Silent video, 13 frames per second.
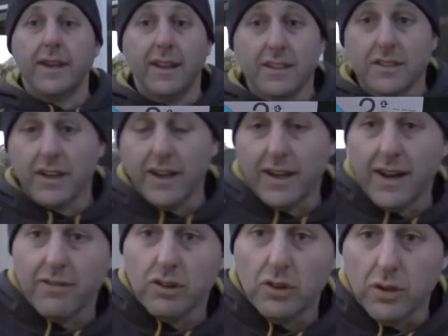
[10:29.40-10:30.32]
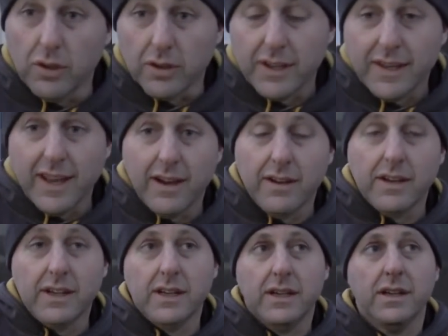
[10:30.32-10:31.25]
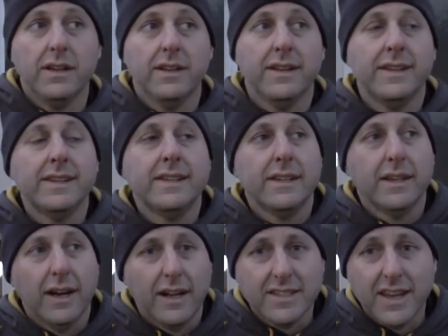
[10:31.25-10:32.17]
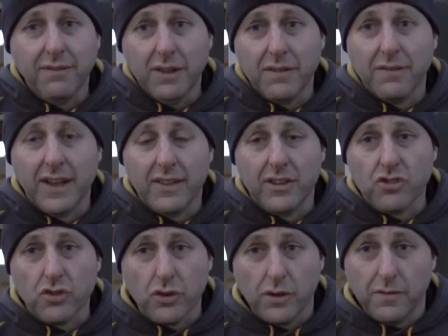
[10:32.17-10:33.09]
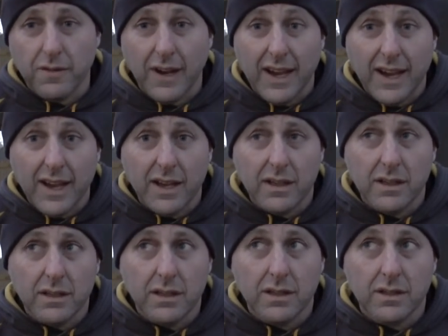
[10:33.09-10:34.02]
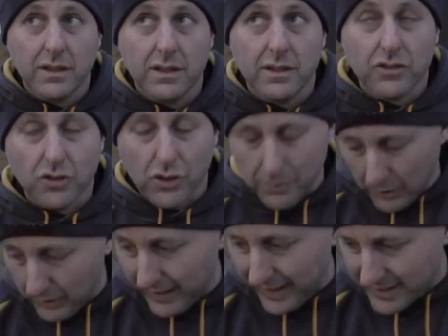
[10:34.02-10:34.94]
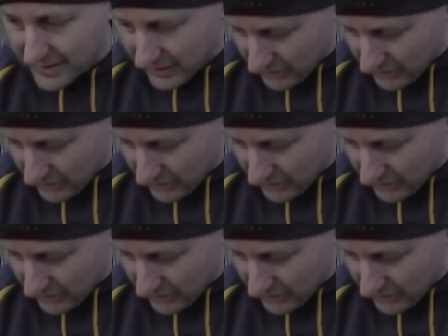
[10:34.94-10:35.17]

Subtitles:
Let's go down and have a look. Now, I definitely found the TRU Fire, TRU Ball easy